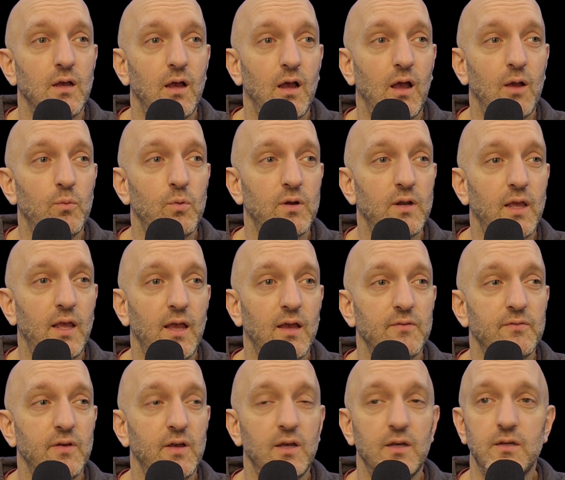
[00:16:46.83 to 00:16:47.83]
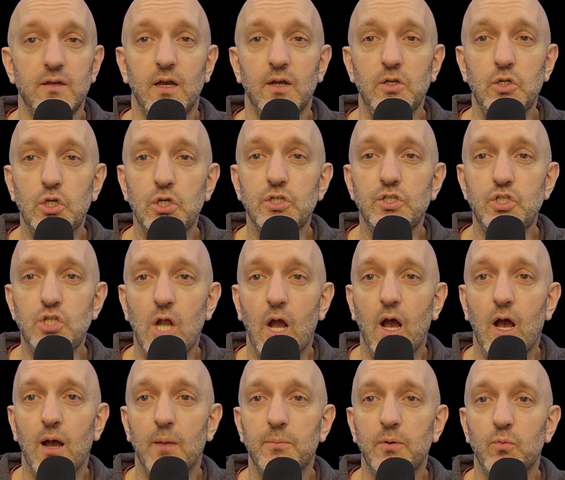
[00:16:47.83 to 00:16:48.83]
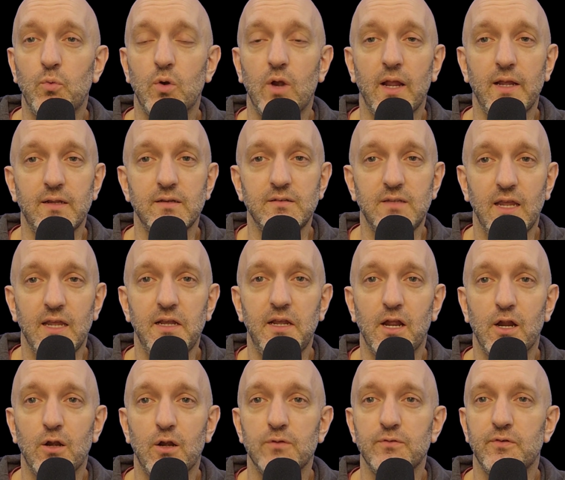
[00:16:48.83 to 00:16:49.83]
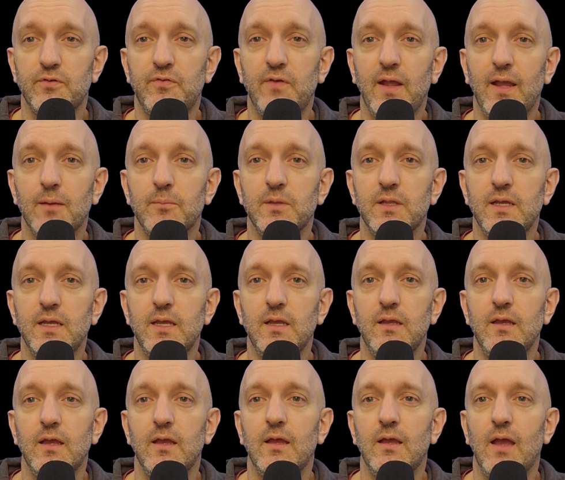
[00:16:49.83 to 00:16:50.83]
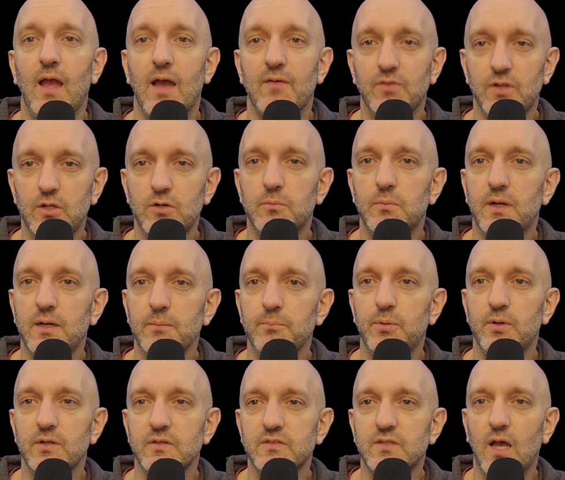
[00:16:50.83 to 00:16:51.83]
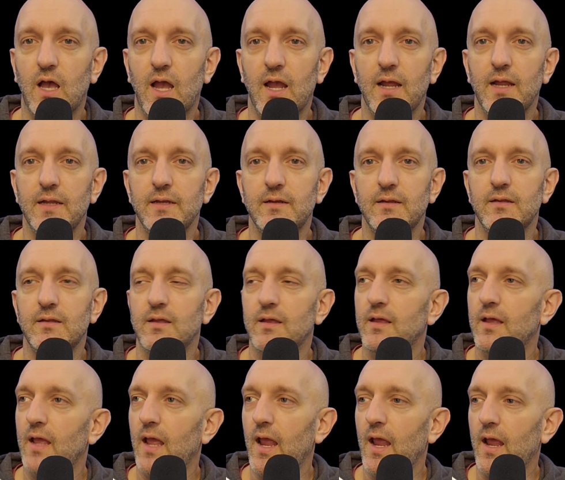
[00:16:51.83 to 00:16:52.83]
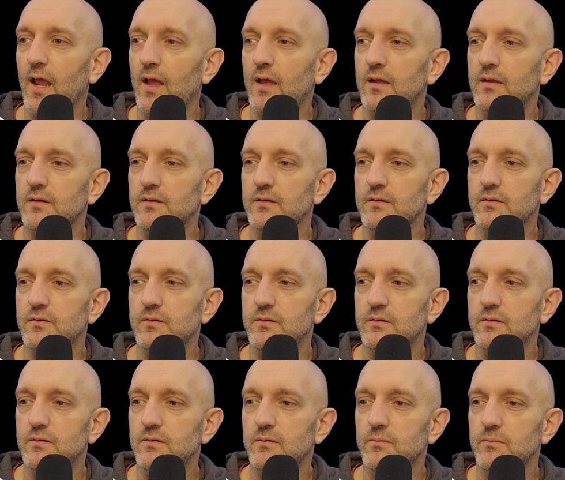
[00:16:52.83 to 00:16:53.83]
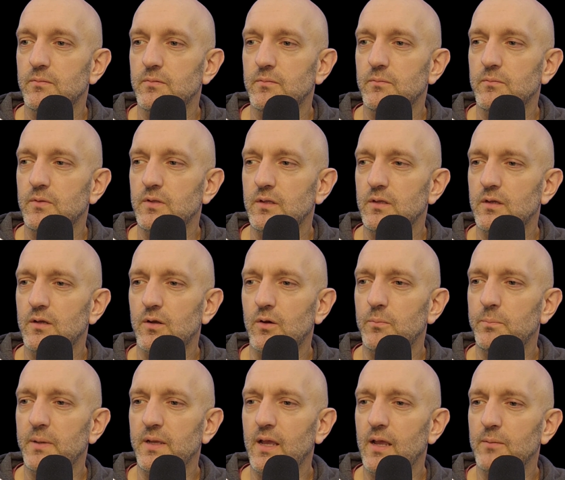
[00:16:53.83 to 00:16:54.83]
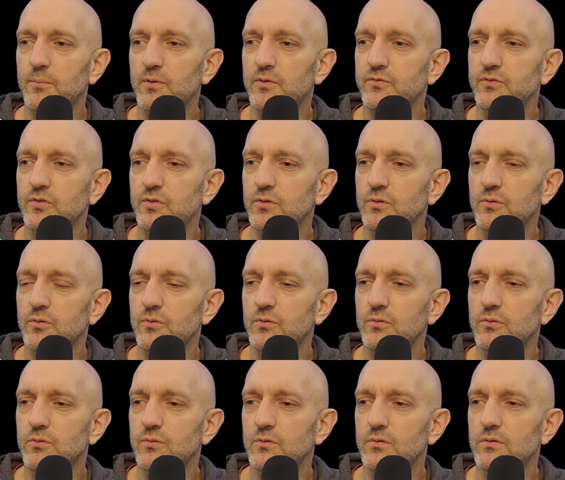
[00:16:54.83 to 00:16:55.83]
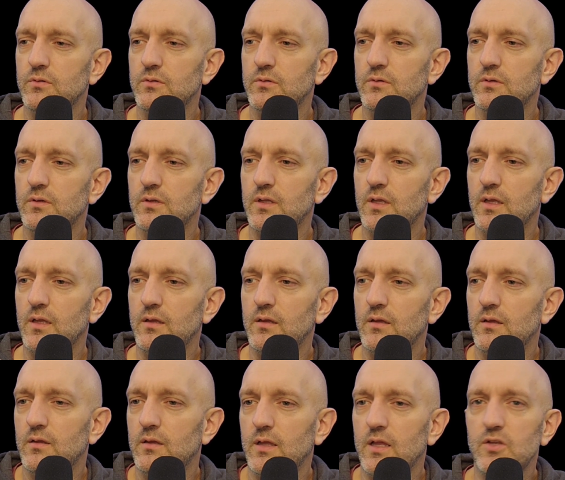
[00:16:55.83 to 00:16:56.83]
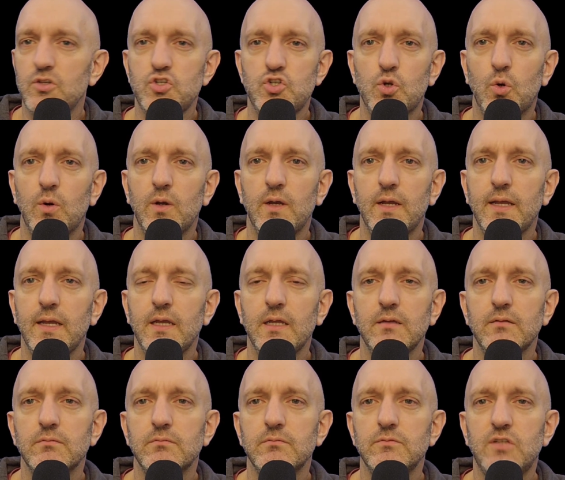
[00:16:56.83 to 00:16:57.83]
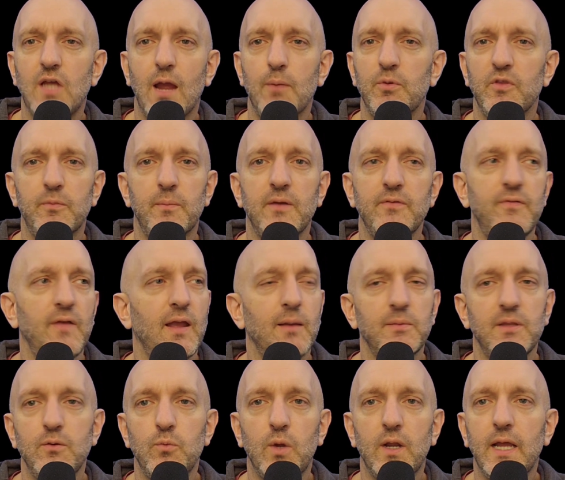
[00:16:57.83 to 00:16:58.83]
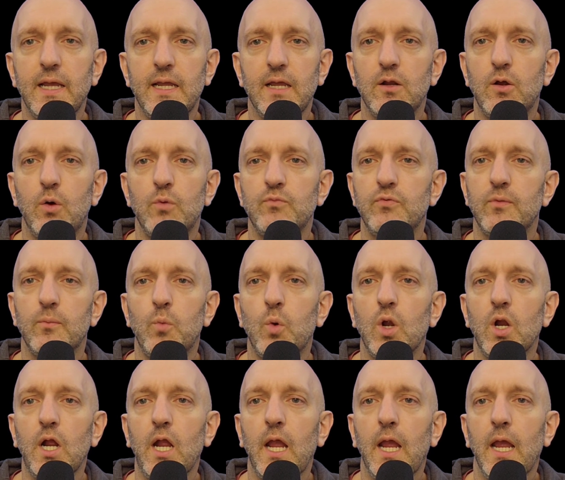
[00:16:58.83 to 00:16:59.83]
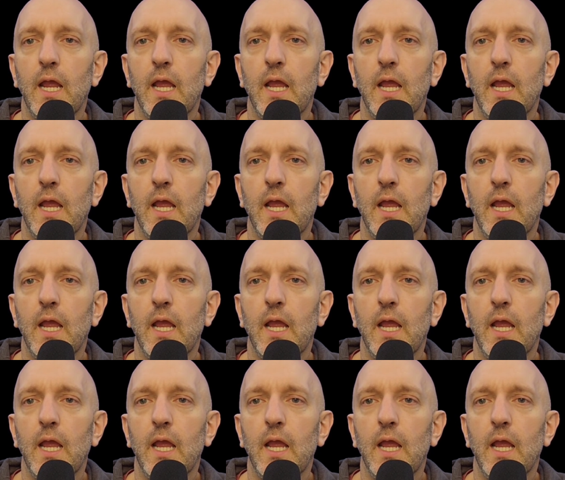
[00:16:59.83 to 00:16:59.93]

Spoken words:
have a good job where I can take care of a family, have a little money put aside, and, be able to enjoy time with my family when I get home from work.